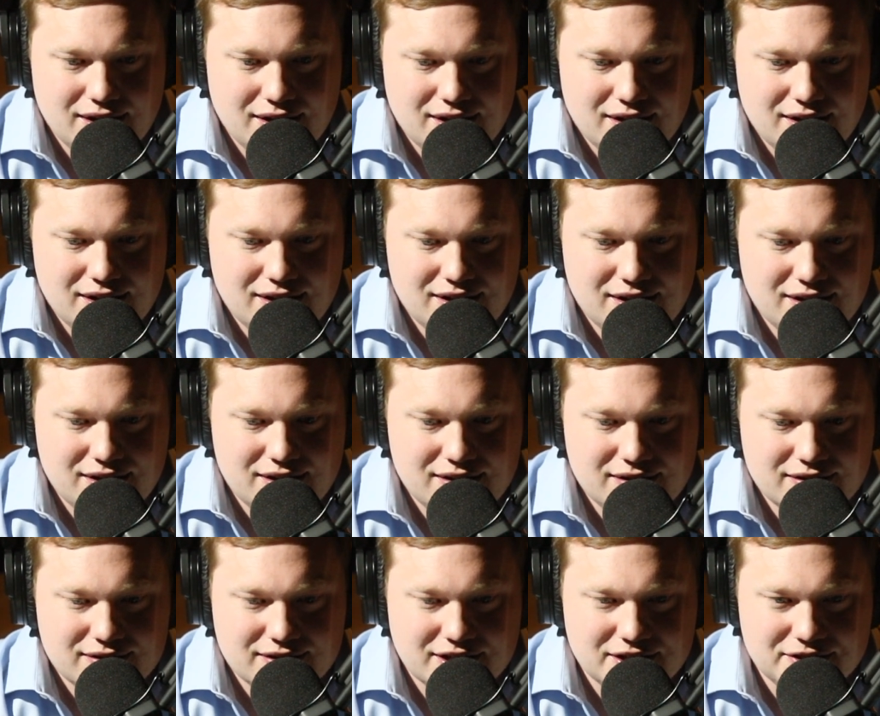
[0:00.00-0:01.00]

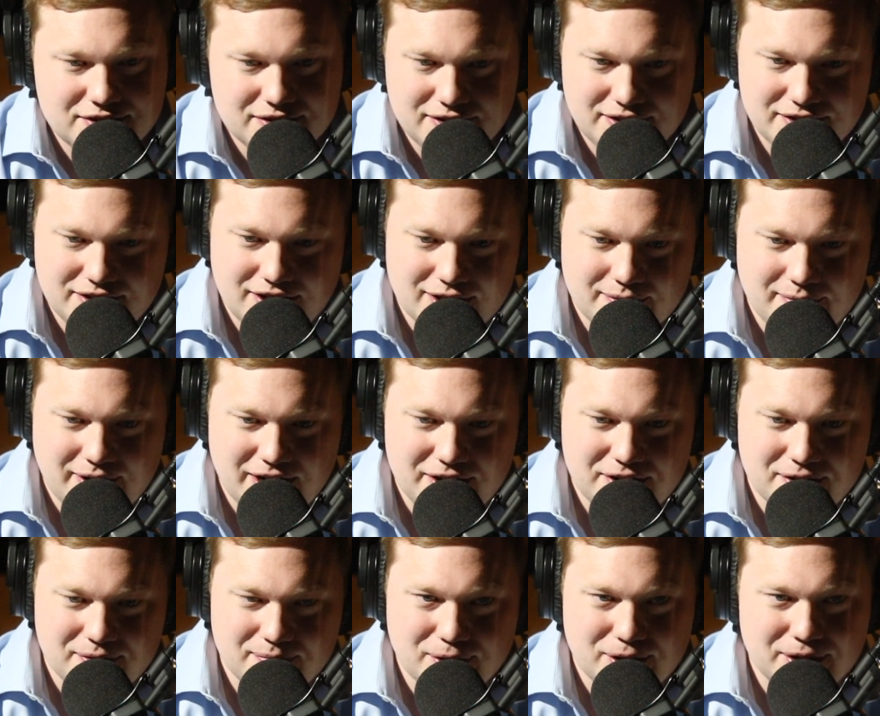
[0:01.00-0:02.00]
because you talked about it in your
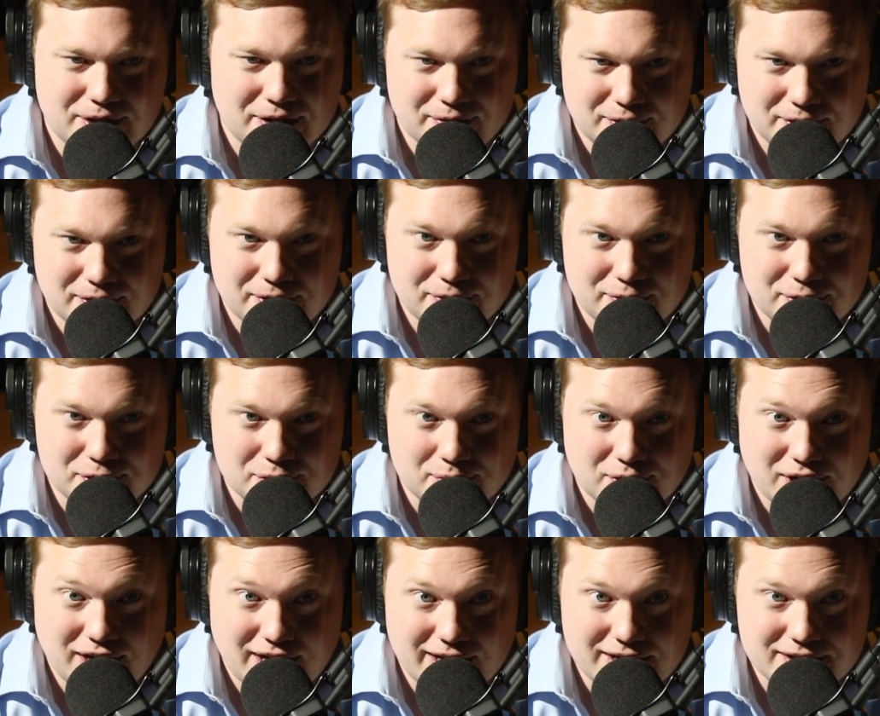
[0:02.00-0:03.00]
book. You were
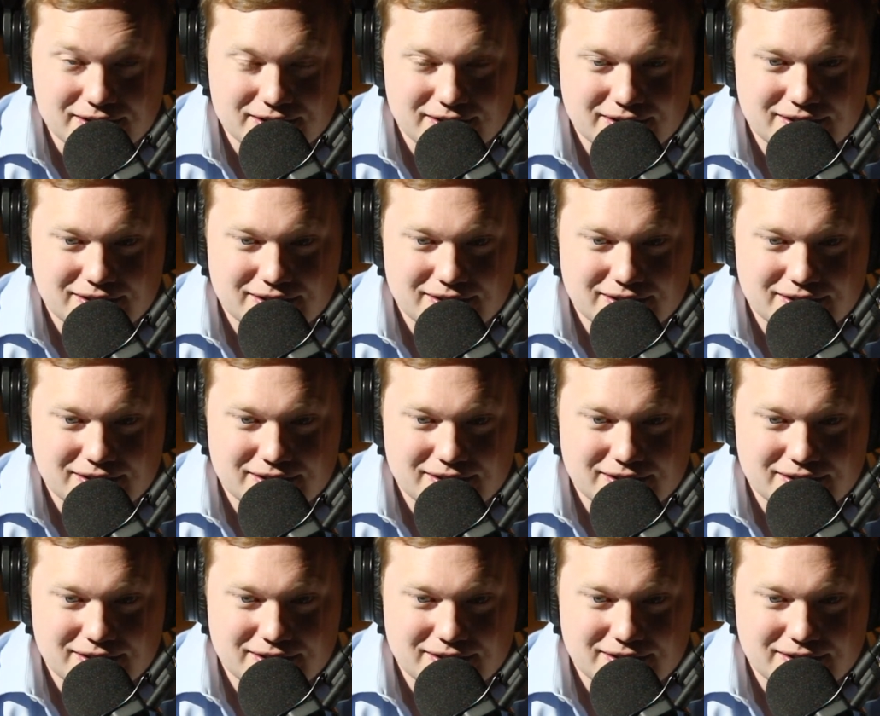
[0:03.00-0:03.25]
surprised.